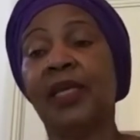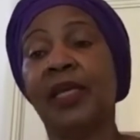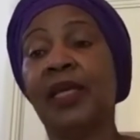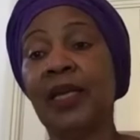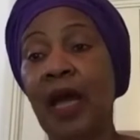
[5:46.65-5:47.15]

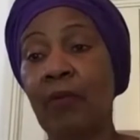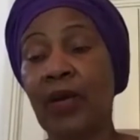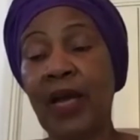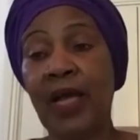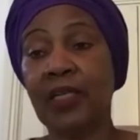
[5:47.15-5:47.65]
in
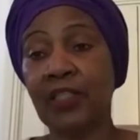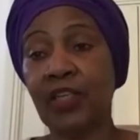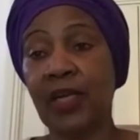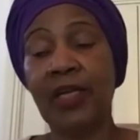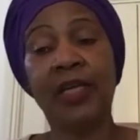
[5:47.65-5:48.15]
our
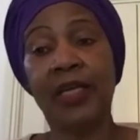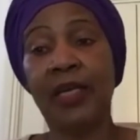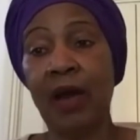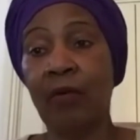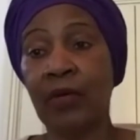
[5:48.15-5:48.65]
culture, in
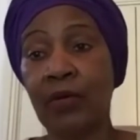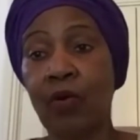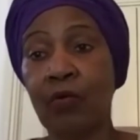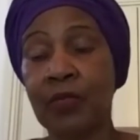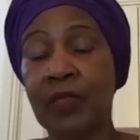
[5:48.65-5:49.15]
our
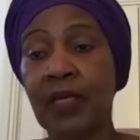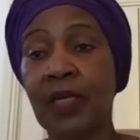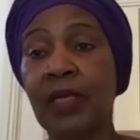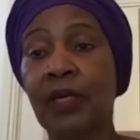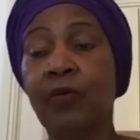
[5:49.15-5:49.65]
norms,
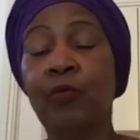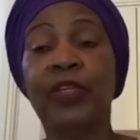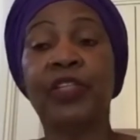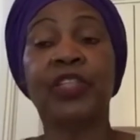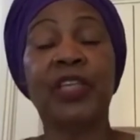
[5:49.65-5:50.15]

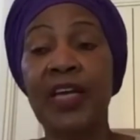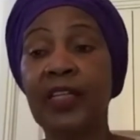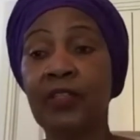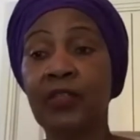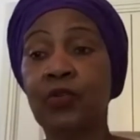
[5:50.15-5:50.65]
which
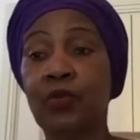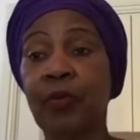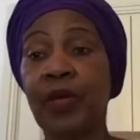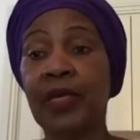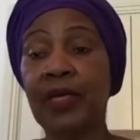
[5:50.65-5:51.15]
tends to
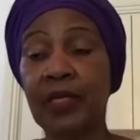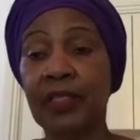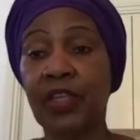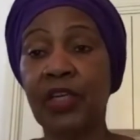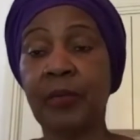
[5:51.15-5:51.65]
make
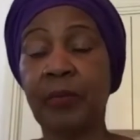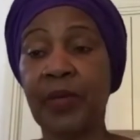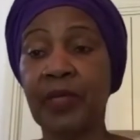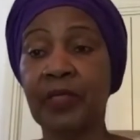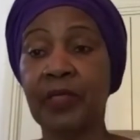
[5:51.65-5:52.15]
gender
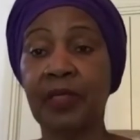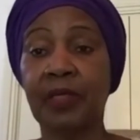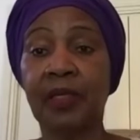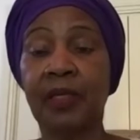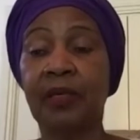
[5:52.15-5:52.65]
based
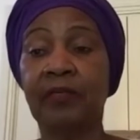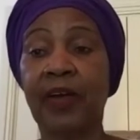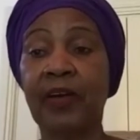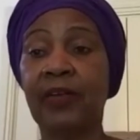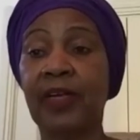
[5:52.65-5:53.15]

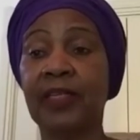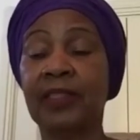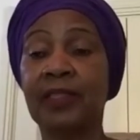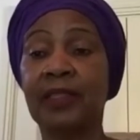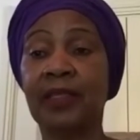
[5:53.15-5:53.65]

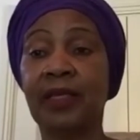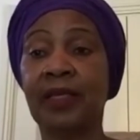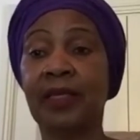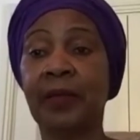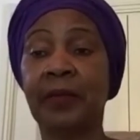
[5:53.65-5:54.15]
violence,
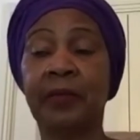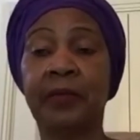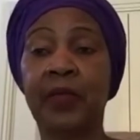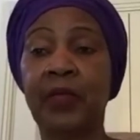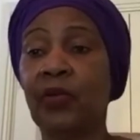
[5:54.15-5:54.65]

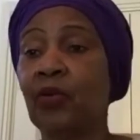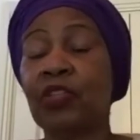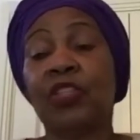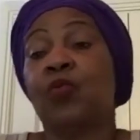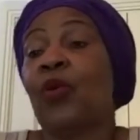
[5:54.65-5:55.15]
um, you know,
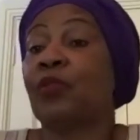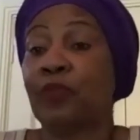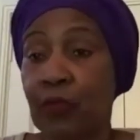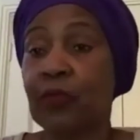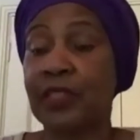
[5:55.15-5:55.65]
just one of those